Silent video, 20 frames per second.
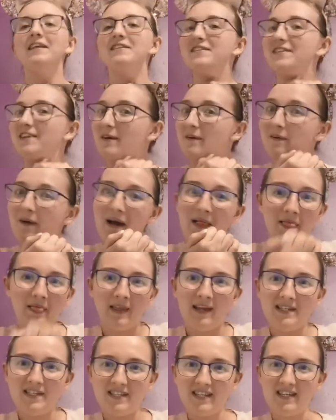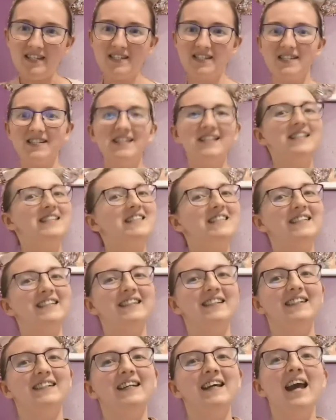So let's get
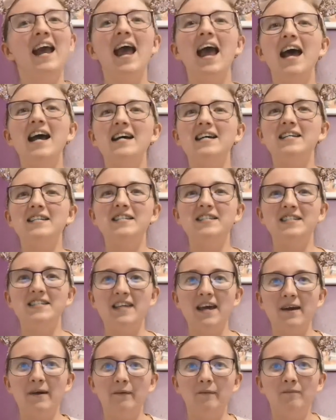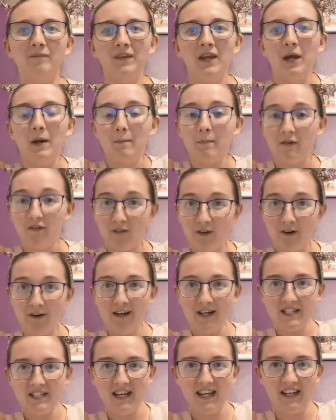started. So, before
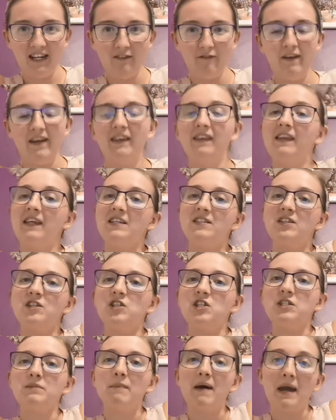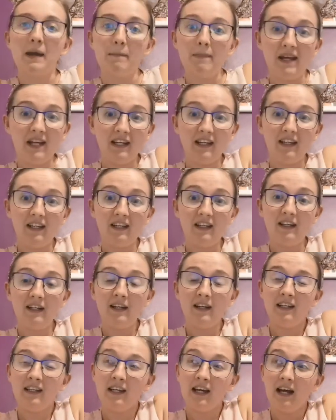I say anything, these are just my opinion.
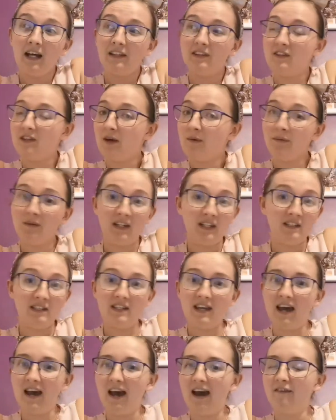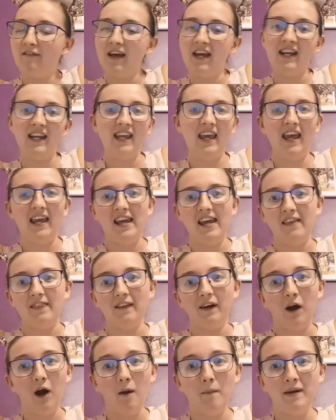Don't need to have any hate in
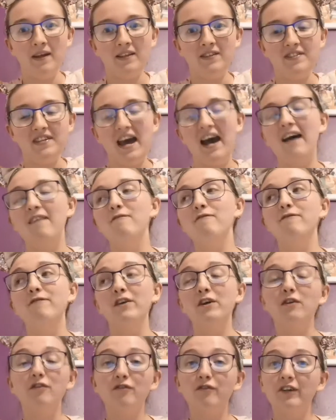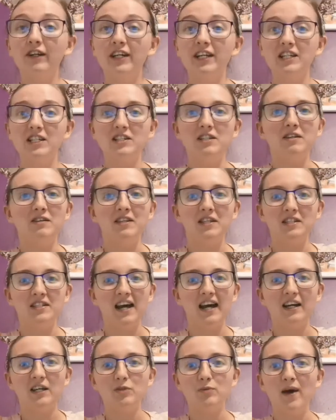the comments, and feel free to do this
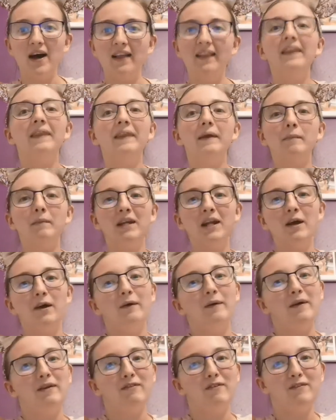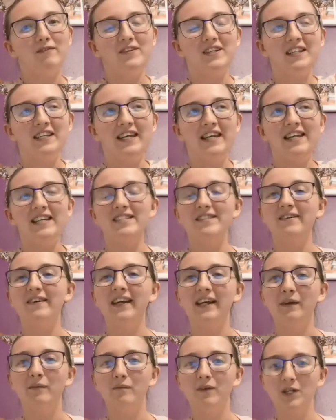tag as well and let me know if you've done it so
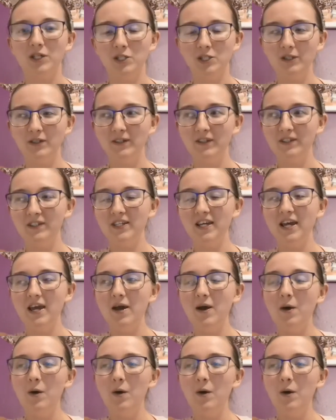I can watch yours,